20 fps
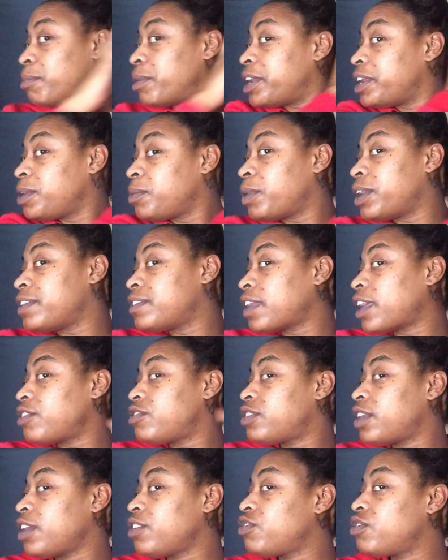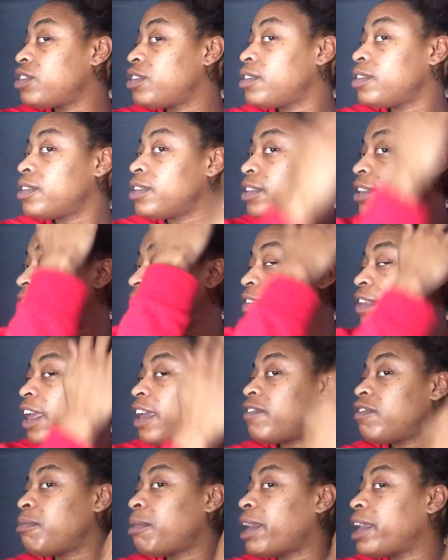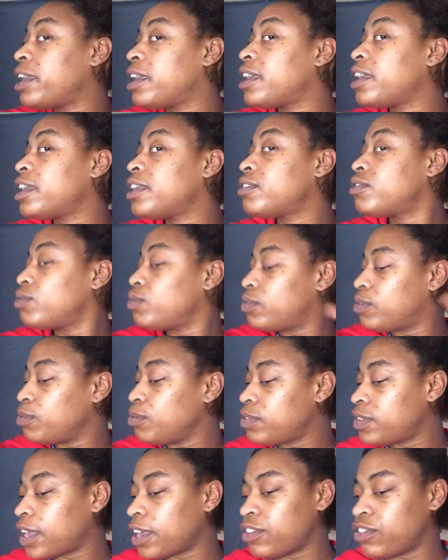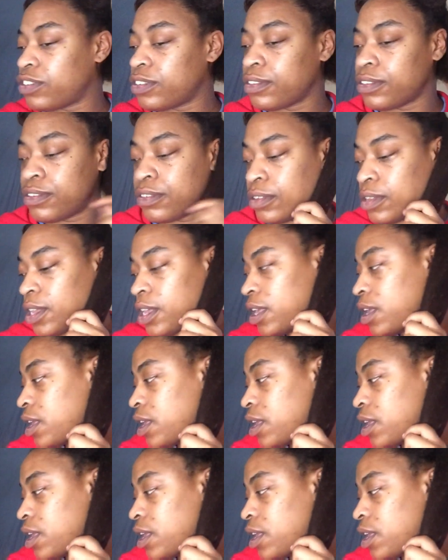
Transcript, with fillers: But anyways, I sectioned this half of my head into 2 sections.